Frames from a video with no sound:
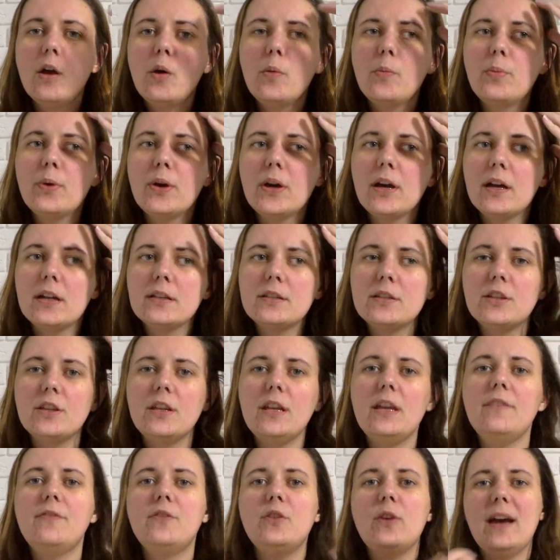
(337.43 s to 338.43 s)
But
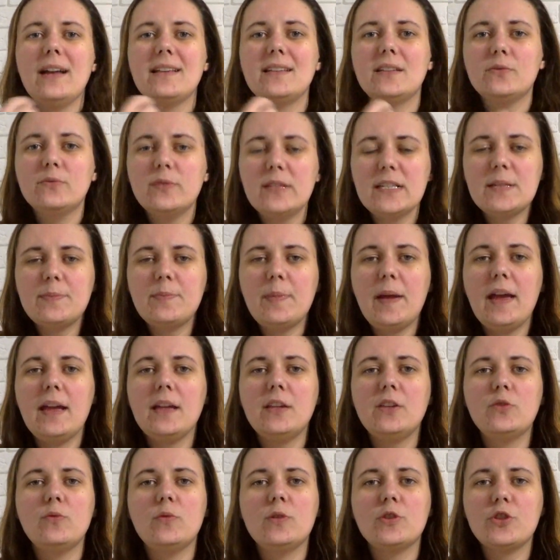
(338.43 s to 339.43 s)
if you had the
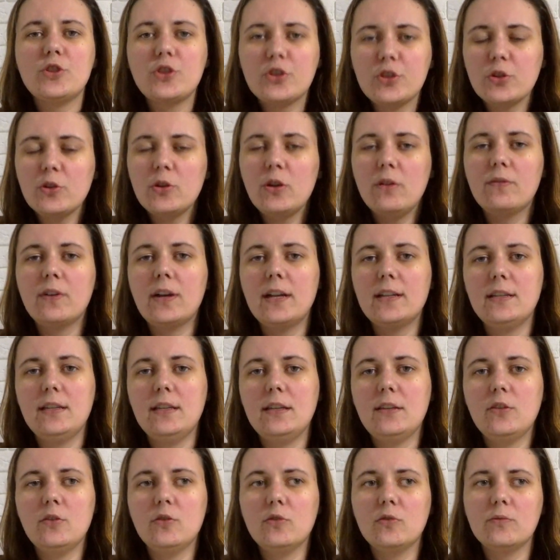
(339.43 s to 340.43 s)
wristband, you were sure of
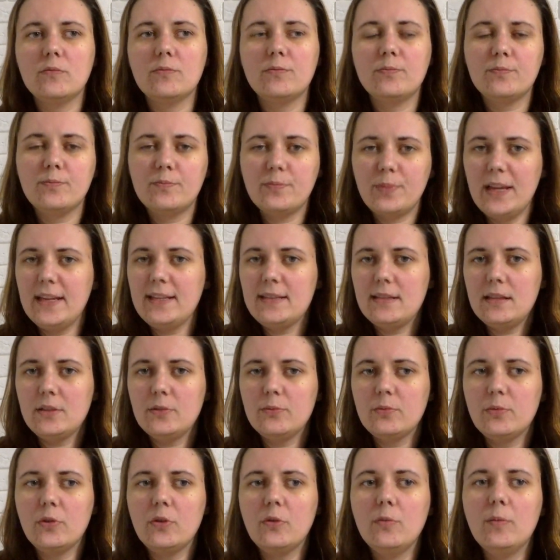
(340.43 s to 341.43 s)
getting your place in
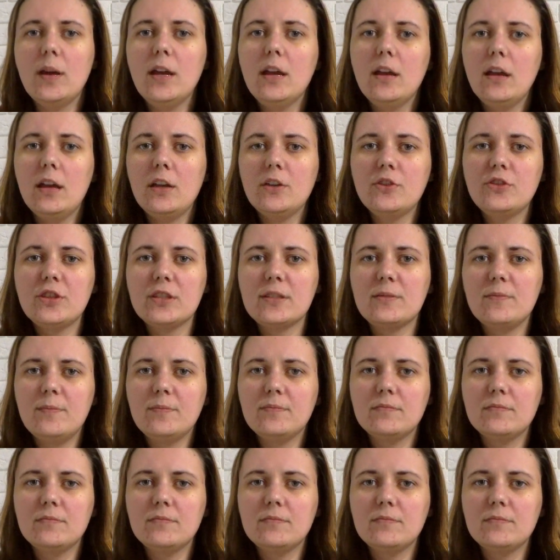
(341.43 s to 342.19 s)
the room. It just,